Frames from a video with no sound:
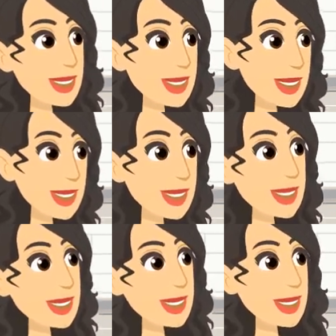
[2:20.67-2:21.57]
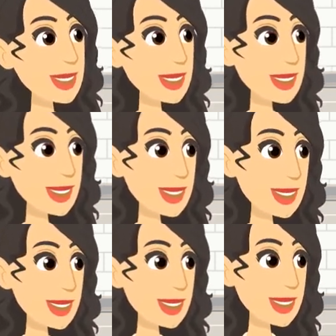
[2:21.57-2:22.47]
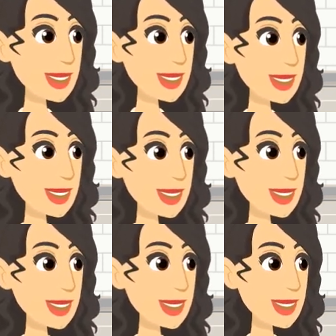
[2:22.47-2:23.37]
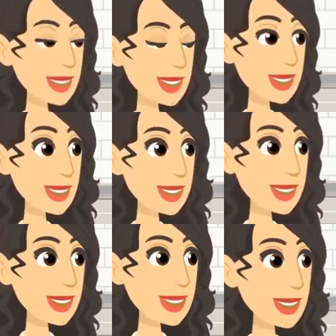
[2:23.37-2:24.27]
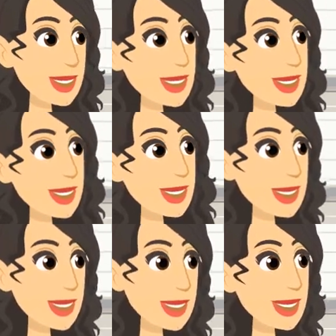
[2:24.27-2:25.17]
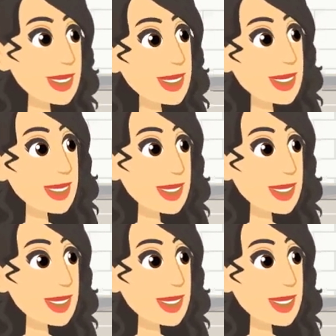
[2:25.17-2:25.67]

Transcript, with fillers: 1 tablespoon almond oil, 1 tablespoon aloe vera gel.